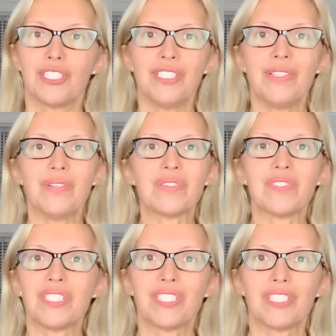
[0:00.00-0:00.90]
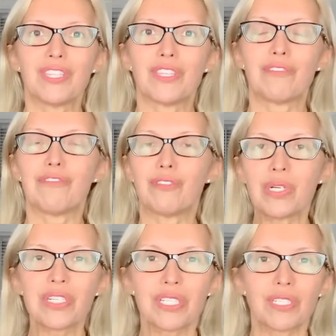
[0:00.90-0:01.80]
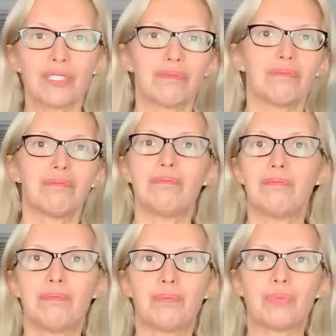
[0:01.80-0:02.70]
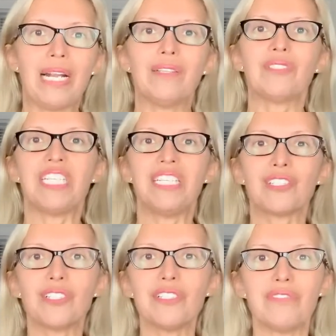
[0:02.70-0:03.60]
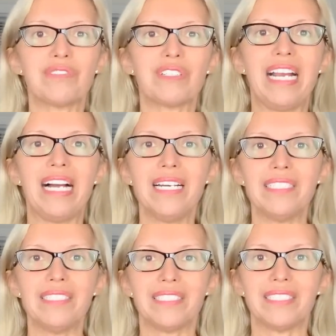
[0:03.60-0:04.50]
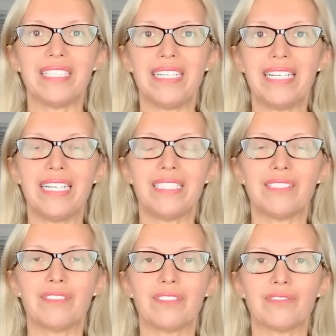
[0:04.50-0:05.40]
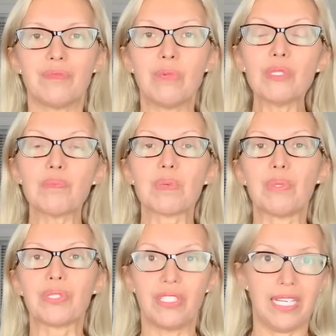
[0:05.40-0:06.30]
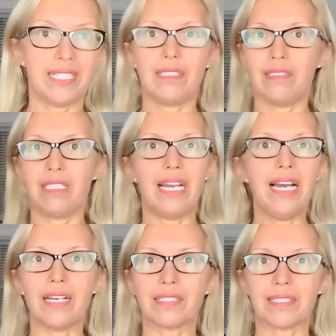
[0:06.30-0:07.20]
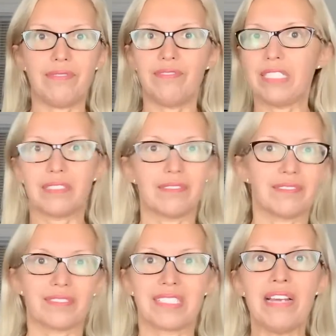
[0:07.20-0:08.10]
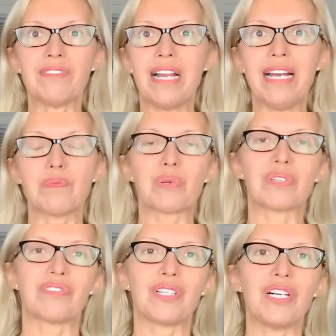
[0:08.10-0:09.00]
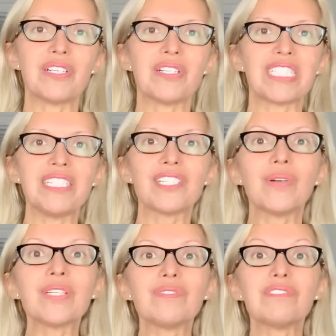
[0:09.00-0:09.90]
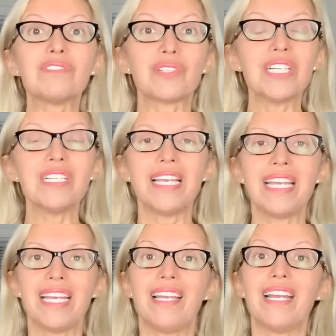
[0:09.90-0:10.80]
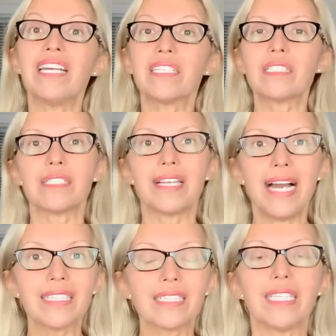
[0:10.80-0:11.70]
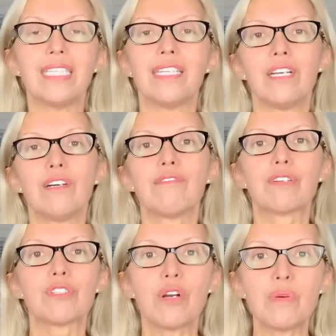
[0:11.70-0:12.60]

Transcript: you know, the first brown teacher you've ever had? And for most people, they're like, yes, I've like never had a person of color teach yoga before. And sadly, for so